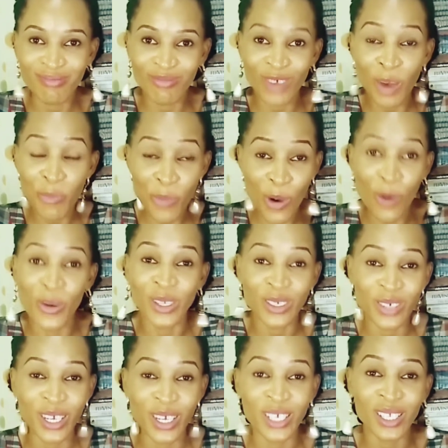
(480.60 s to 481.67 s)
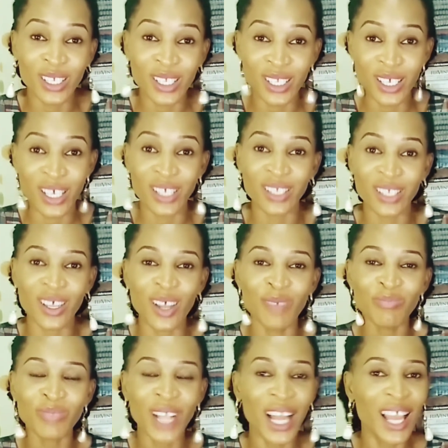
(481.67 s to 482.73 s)
what Paul was trying to say is that
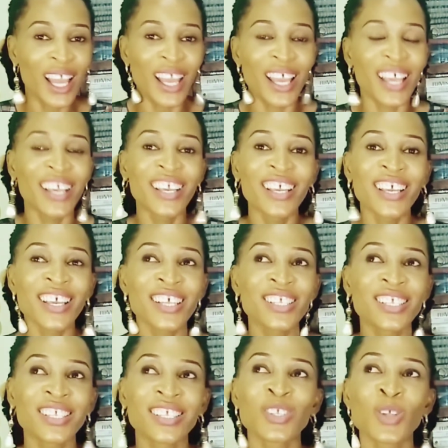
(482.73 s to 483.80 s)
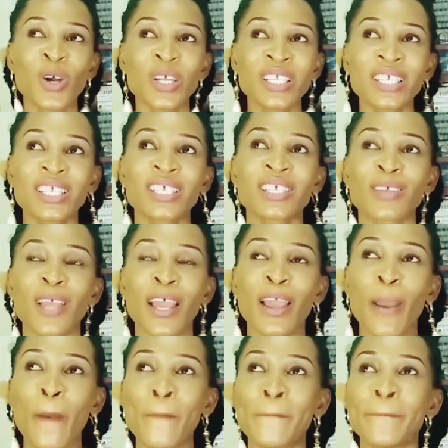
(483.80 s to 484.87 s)
it's not
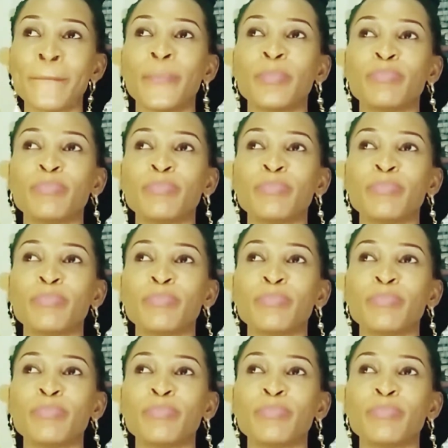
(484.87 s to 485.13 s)
um